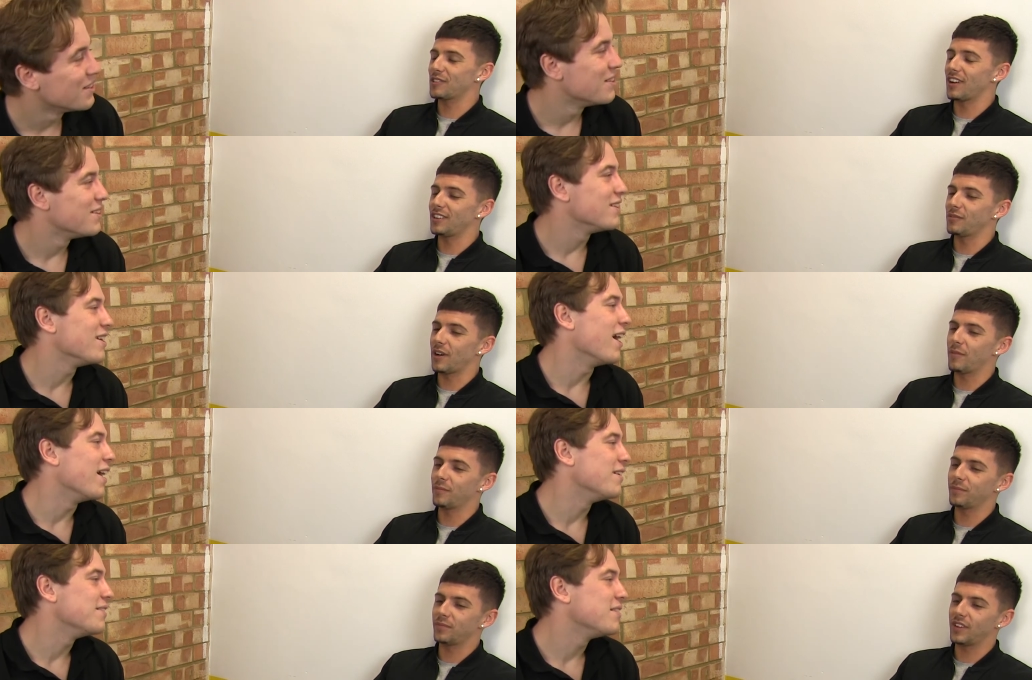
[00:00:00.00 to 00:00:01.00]
Speaker 1: It's crazy, man.
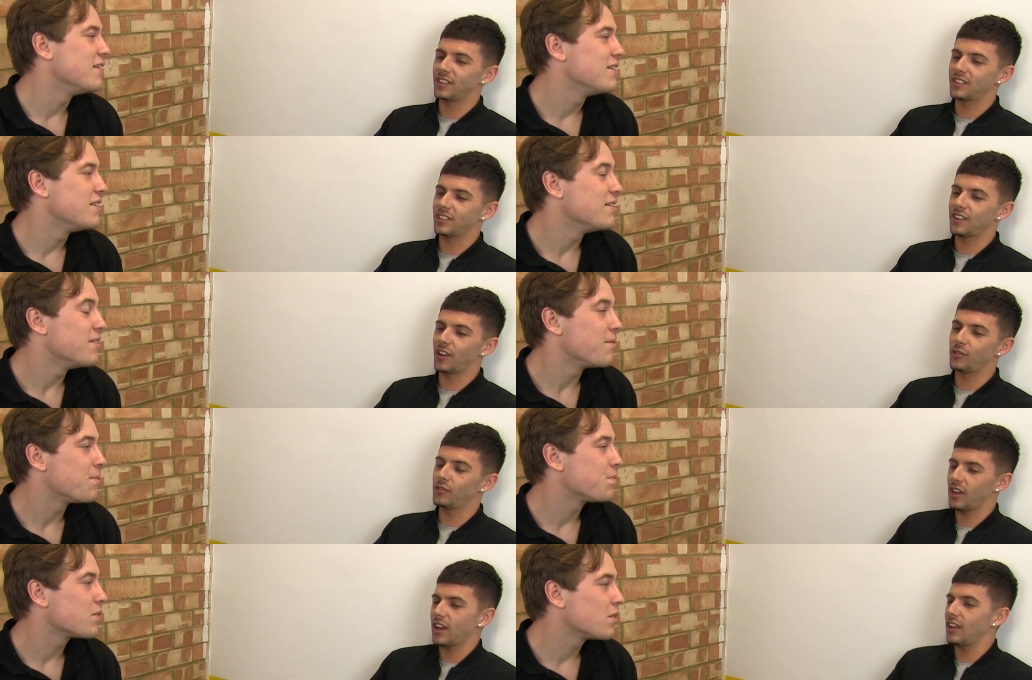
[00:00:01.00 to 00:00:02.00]
Yeah. It's
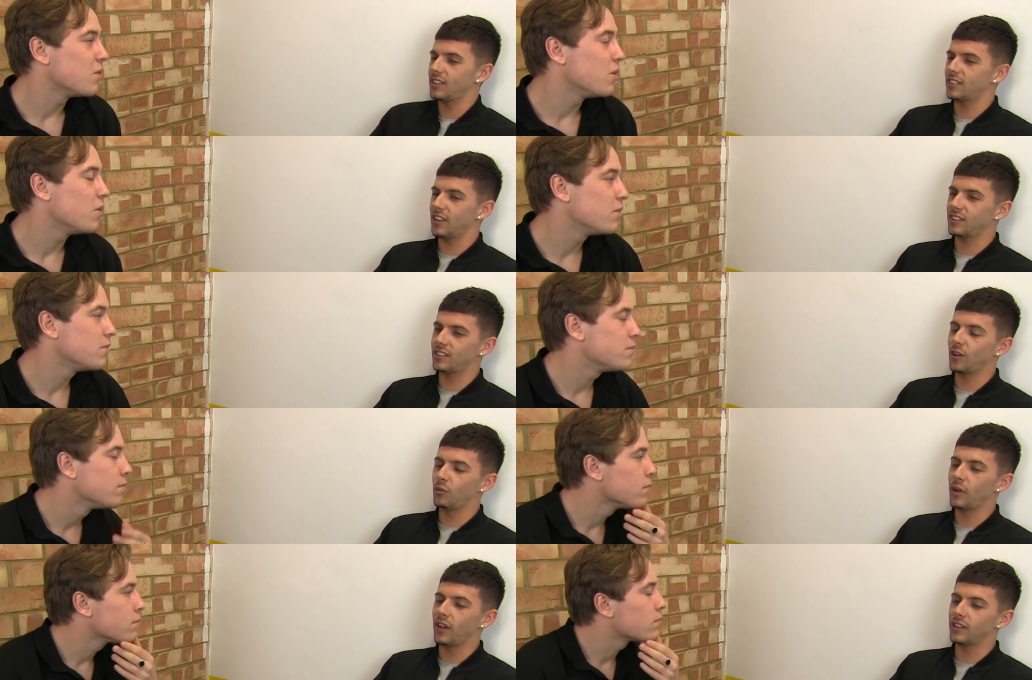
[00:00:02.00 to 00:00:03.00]

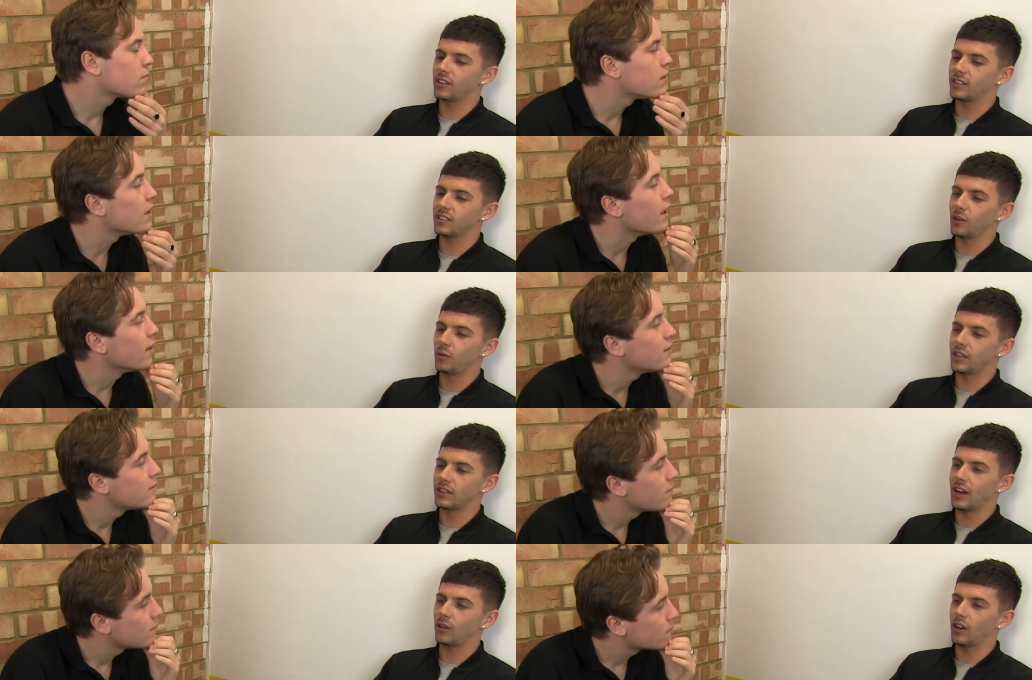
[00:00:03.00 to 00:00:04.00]
still weird. It's still
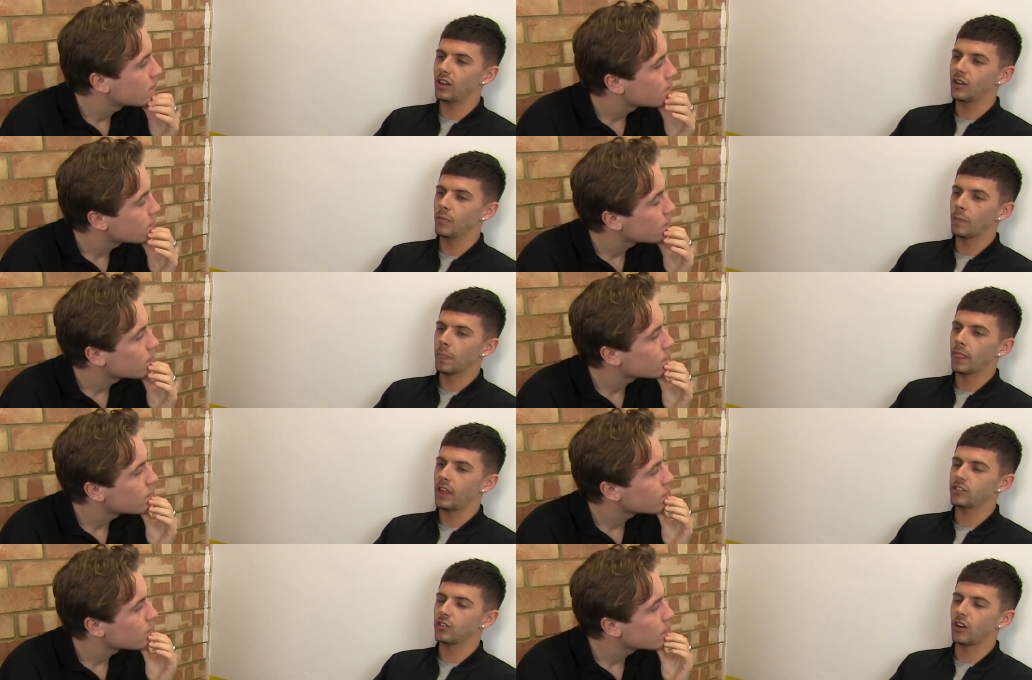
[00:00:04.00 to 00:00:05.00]
weird now. Like,
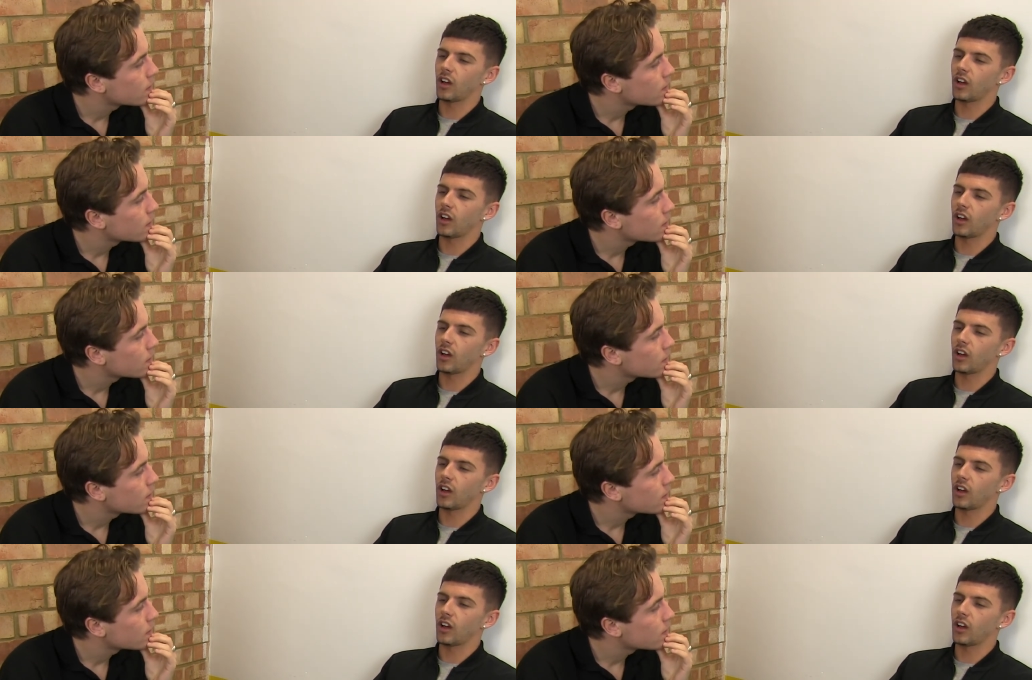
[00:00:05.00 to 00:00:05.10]
it's